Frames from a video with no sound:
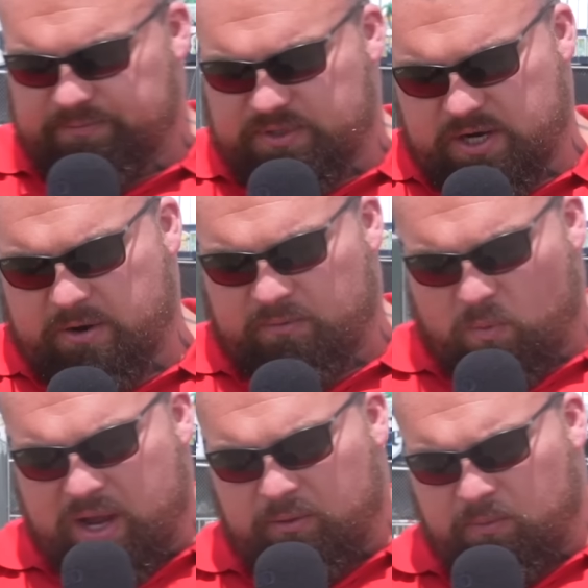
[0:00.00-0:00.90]
So
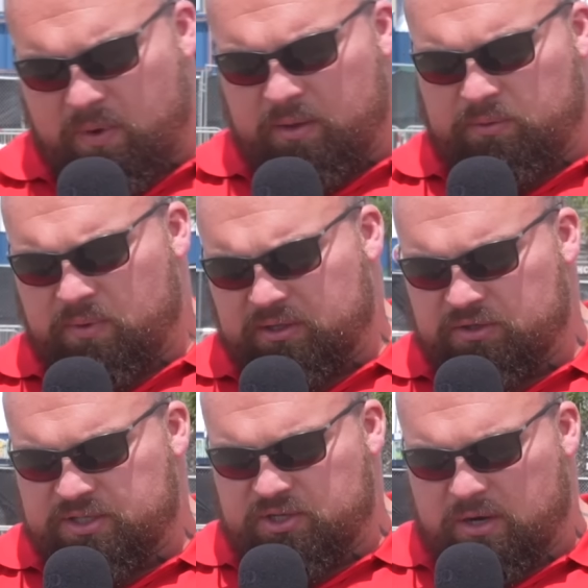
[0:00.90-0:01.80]
well, well, well done
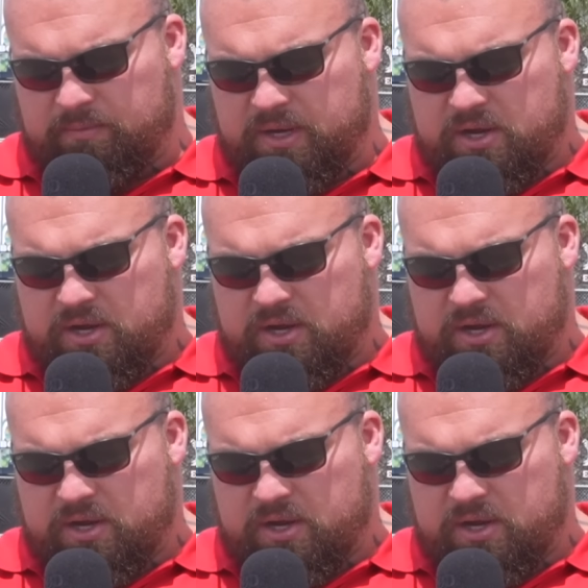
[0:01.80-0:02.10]
to Tom.